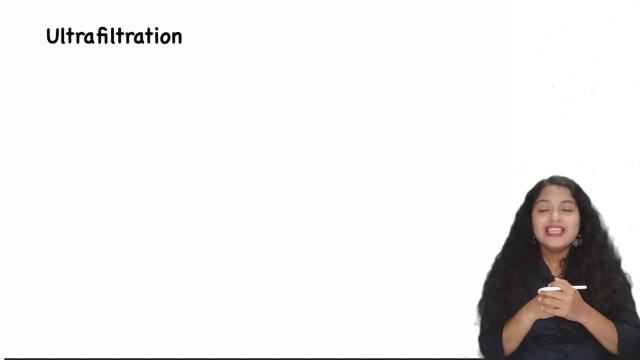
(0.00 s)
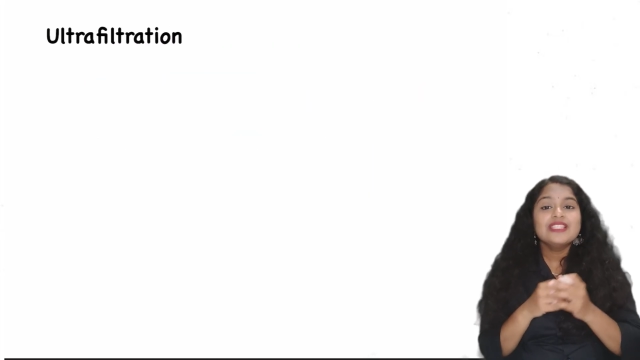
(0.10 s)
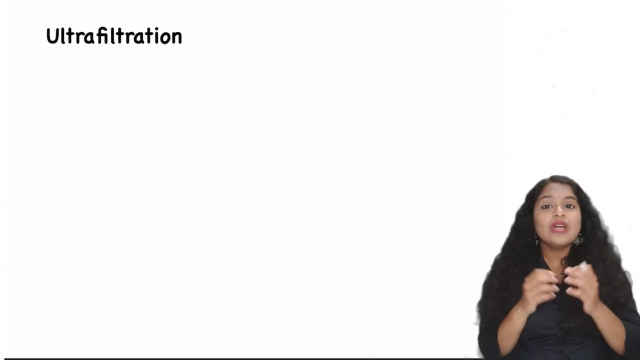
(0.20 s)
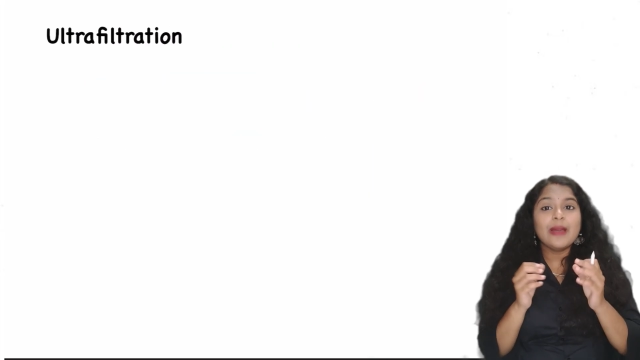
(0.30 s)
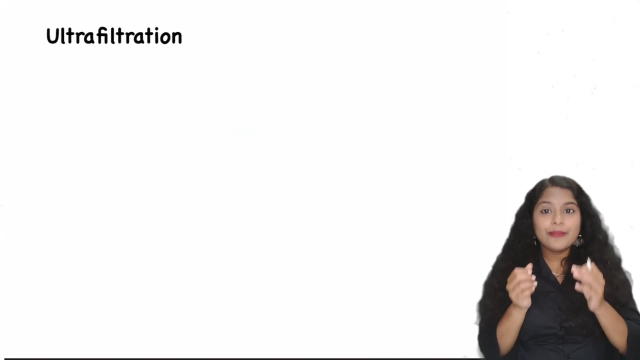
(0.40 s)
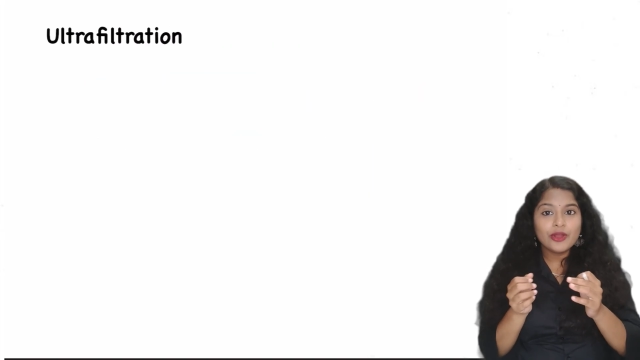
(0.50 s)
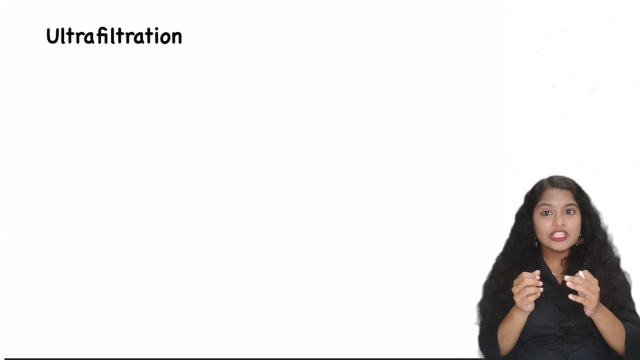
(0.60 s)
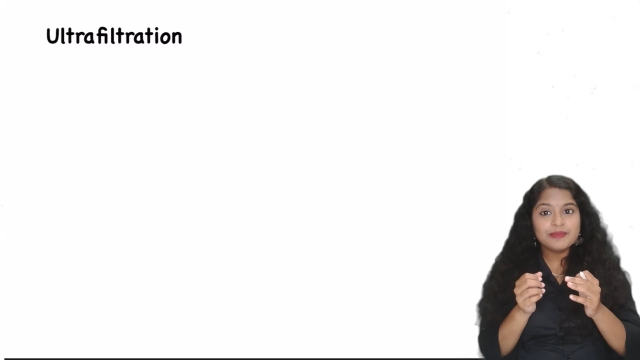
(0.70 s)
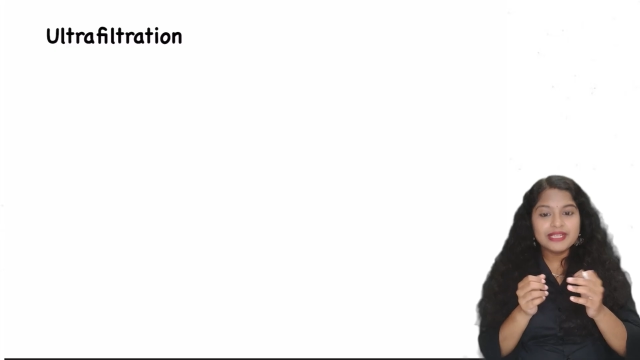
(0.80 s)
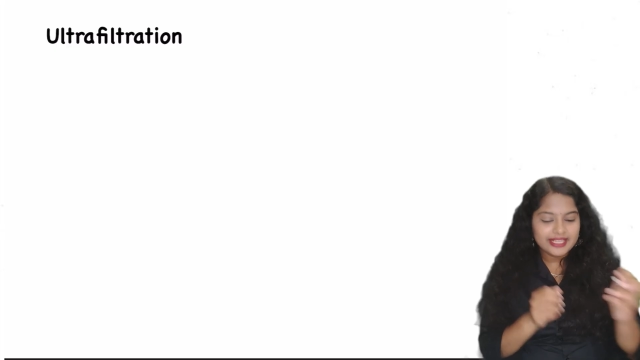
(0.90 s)
So
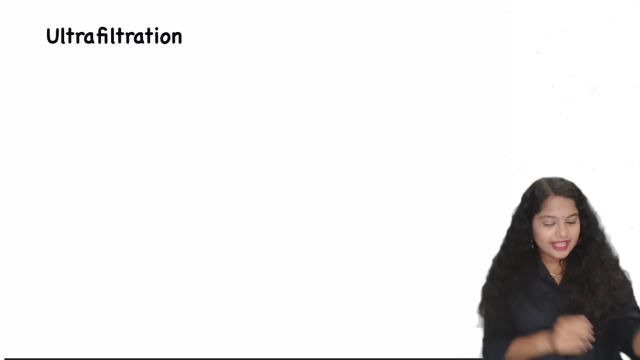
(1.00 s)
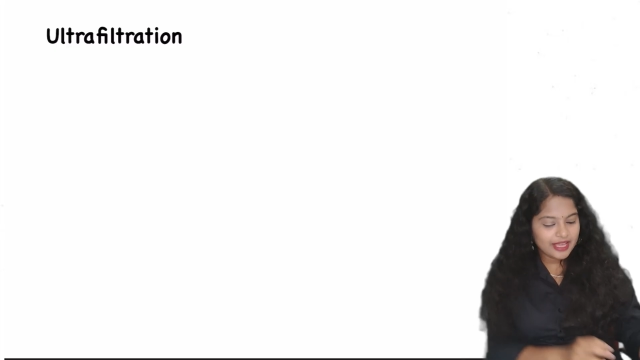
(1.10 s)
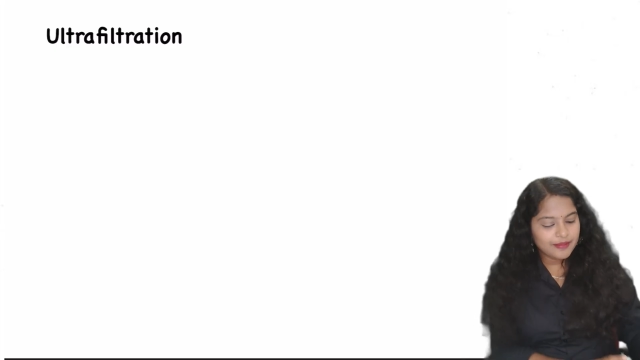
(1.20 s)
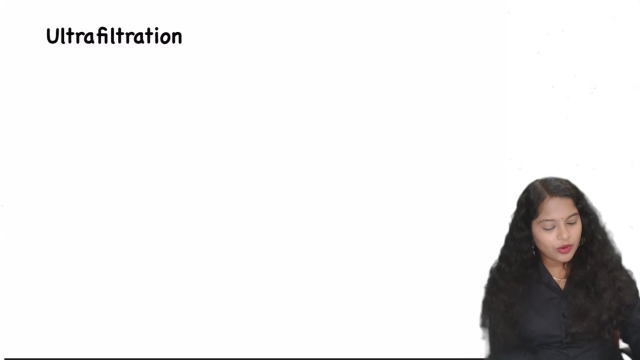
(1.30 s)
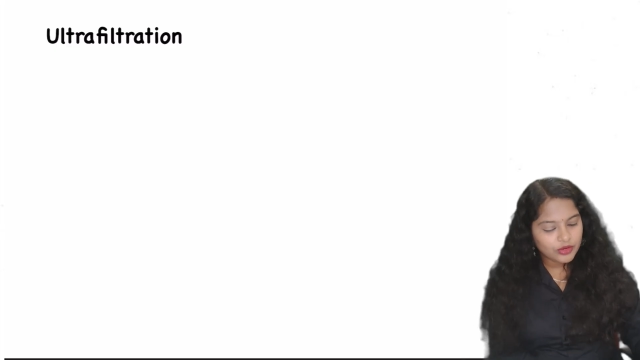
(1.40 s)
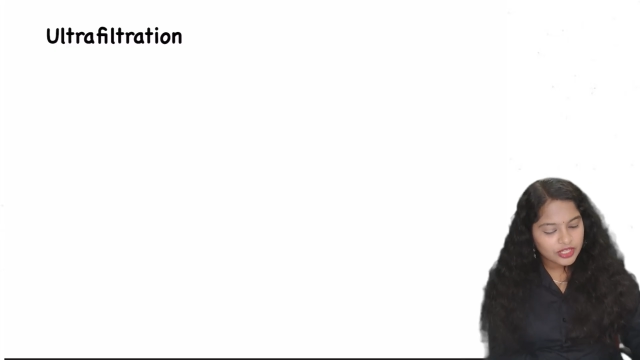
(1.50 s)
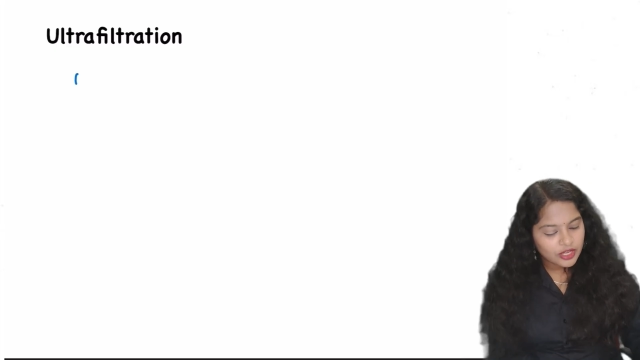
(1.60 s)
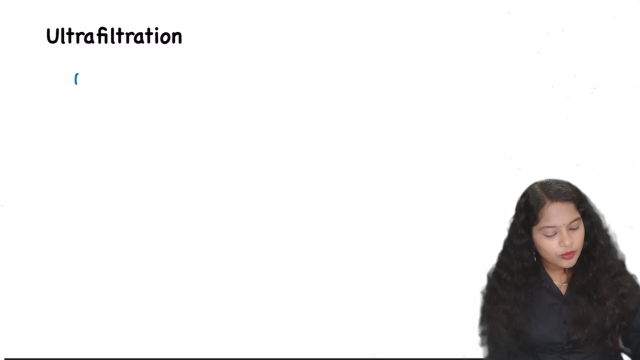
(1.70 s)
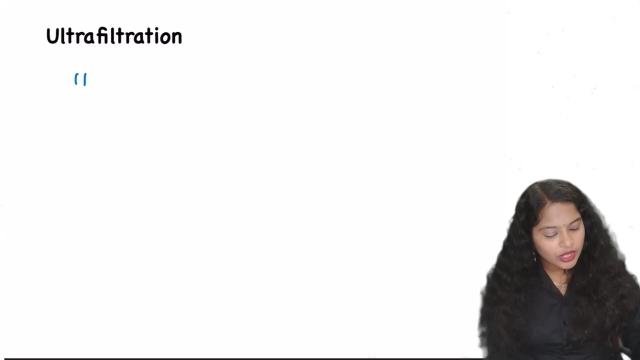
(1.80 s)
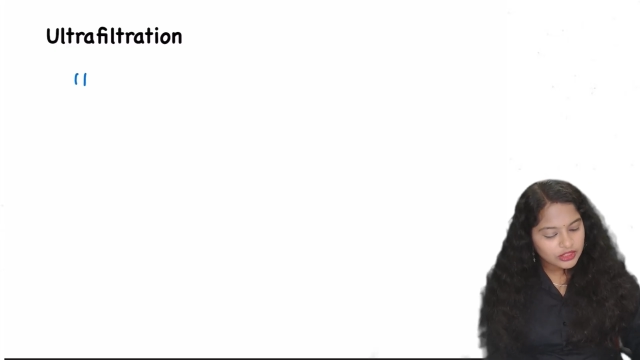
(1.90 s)
approximately about
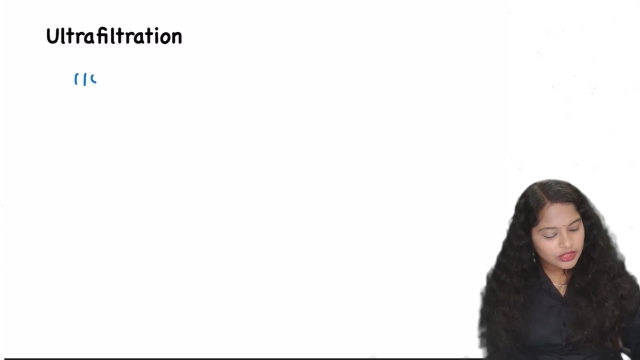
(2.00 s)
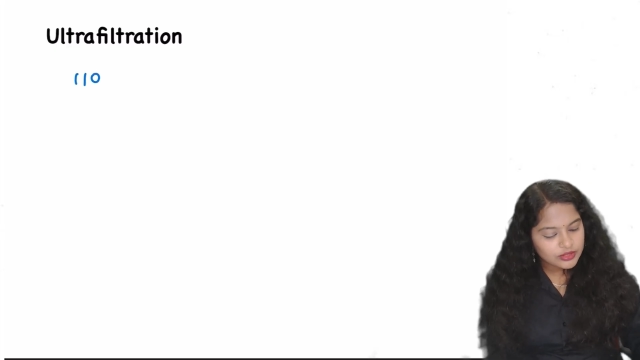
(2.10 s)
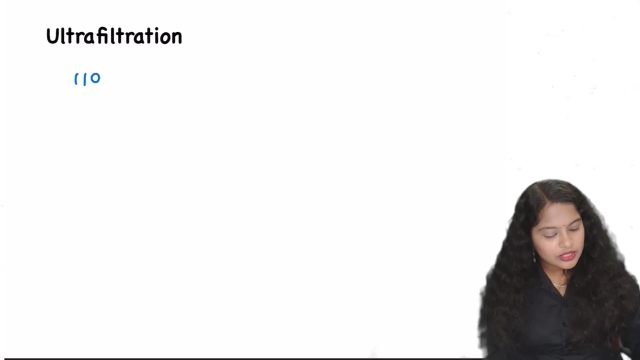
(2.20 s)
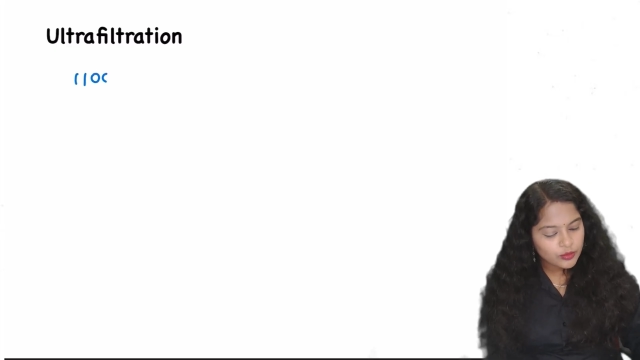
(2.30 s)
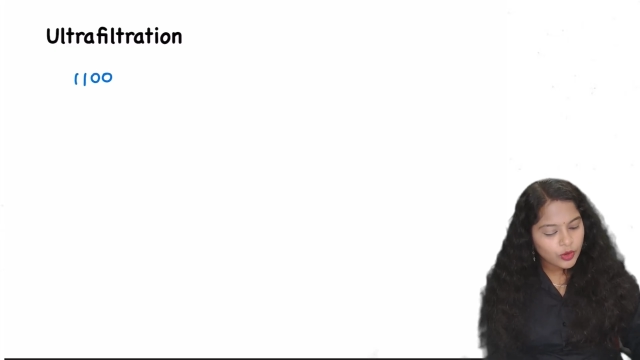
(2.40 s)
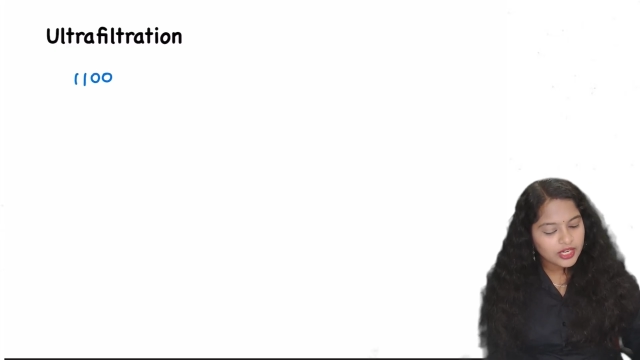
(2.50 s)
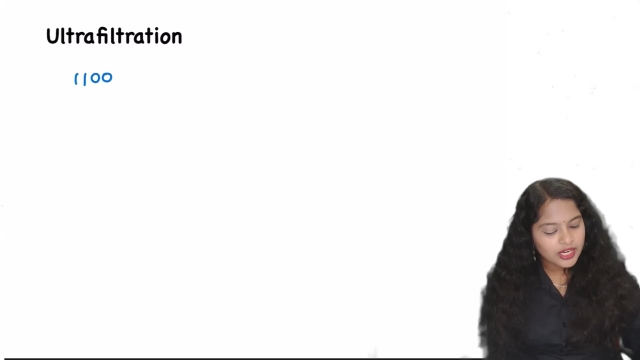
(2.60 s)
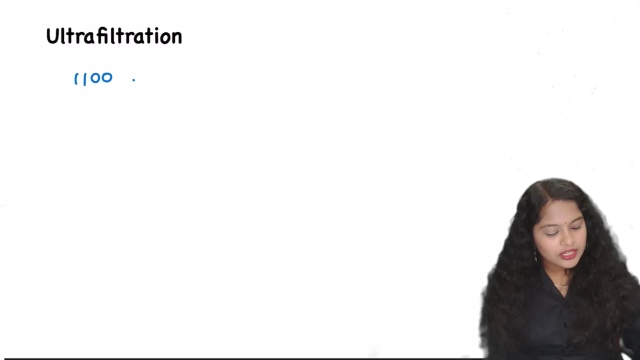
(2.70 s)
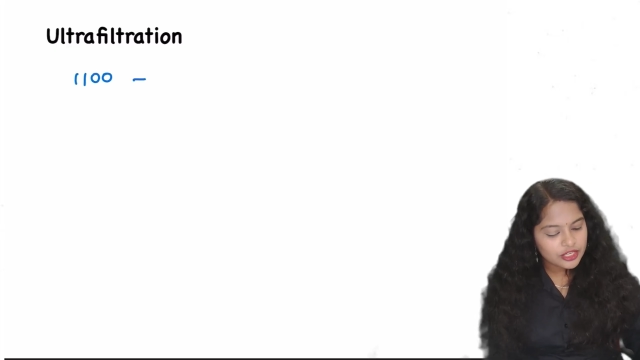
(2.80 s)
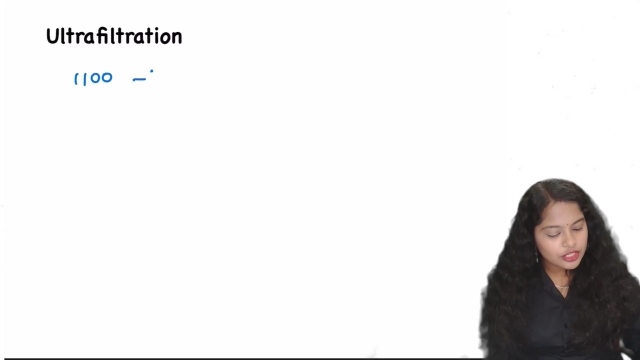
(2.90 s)

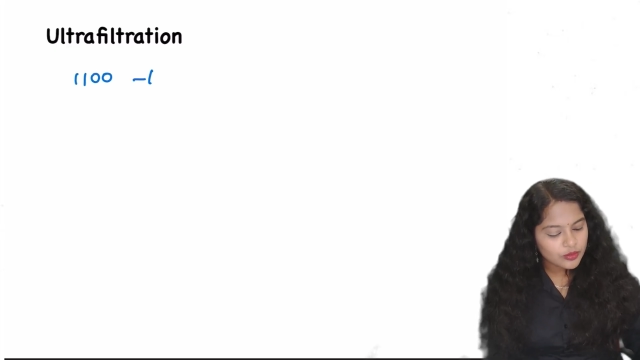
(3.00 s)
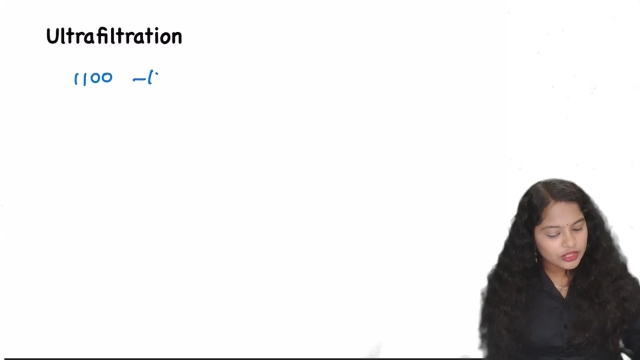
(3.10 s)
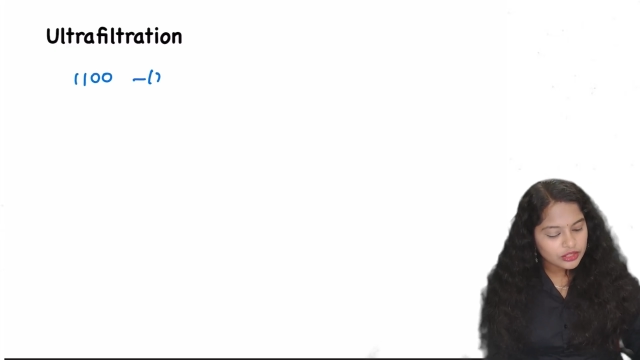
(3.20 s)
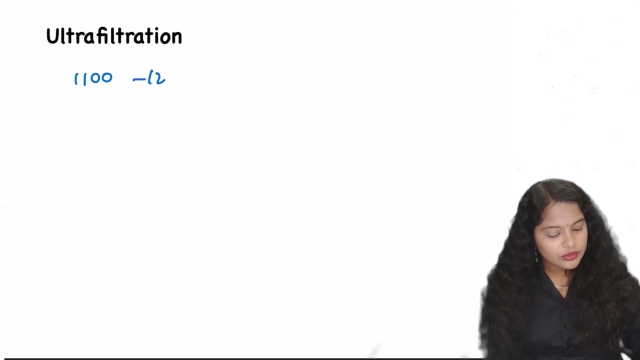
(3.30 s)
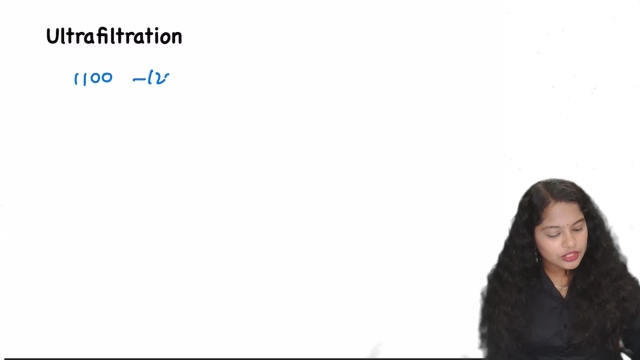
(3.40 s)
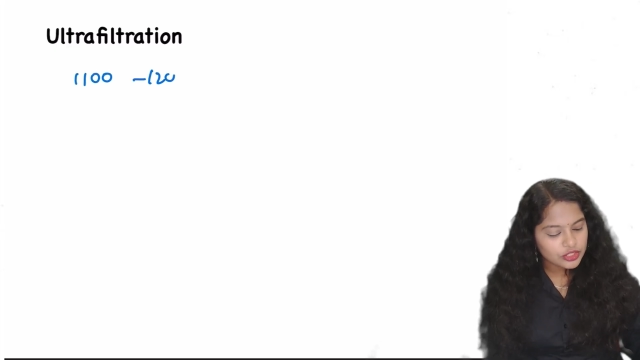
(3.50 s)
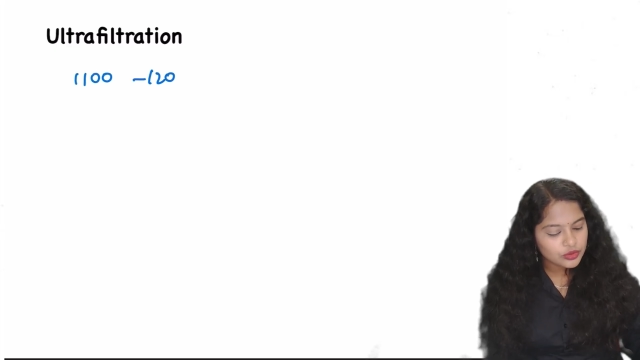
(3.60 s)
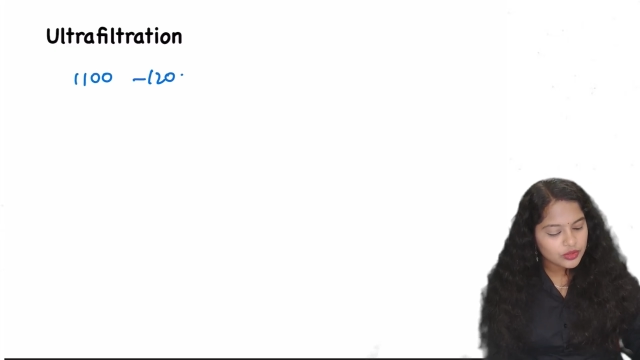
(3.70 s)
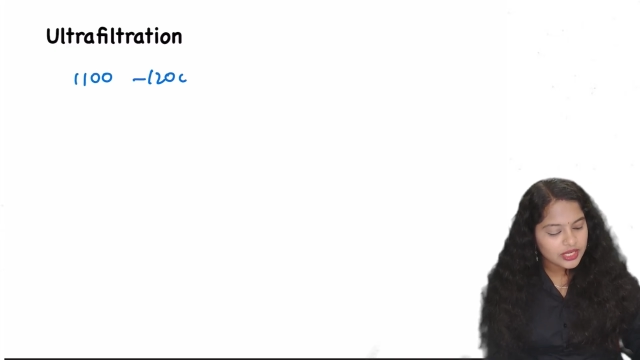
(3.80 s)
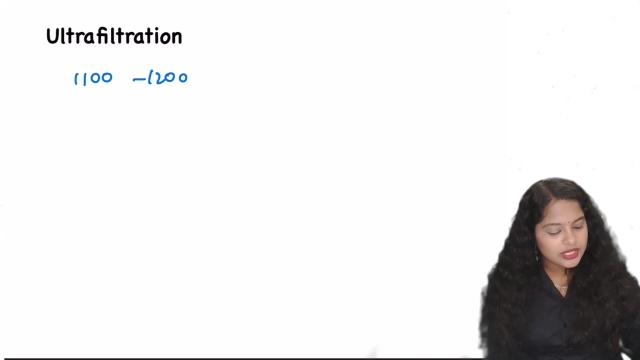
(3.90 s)
1100 to
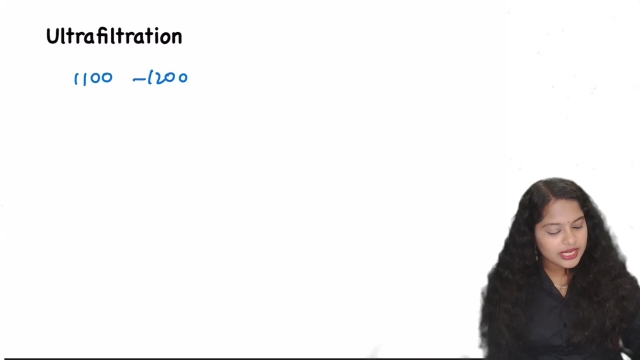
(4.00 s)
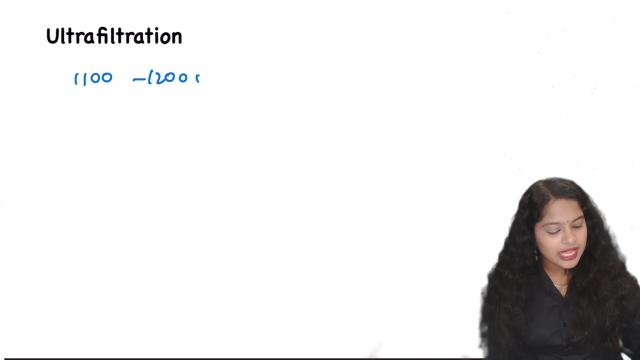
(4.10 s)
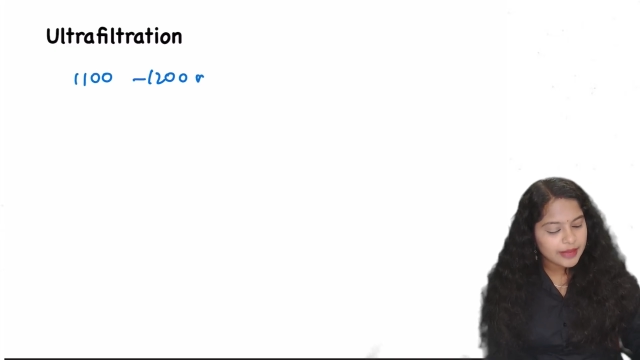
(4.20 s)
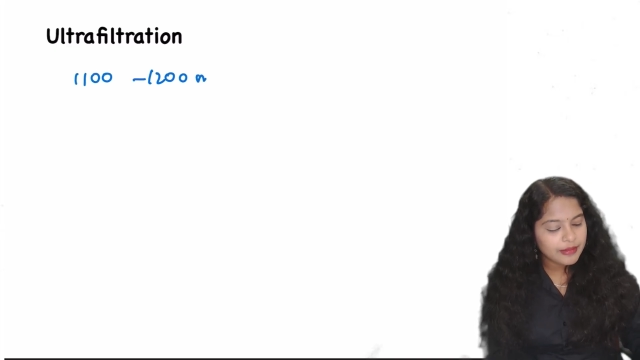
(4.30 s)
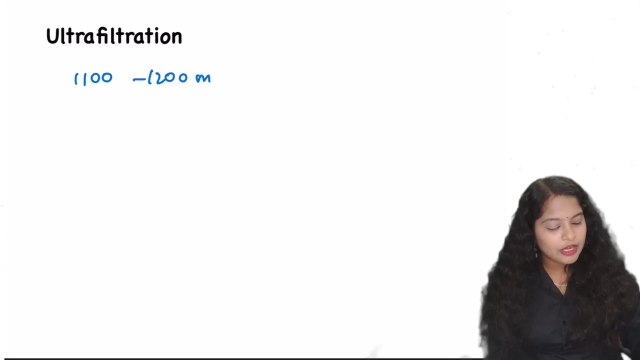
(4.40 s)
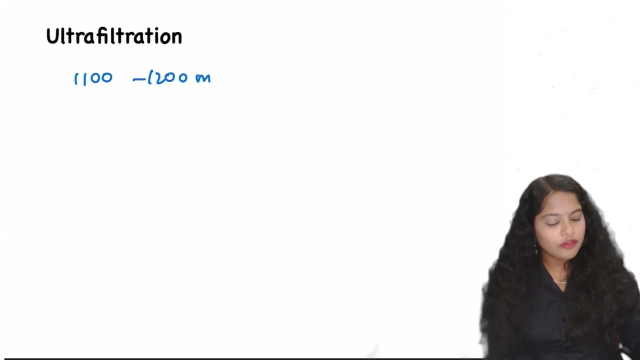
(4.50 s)
1200 ml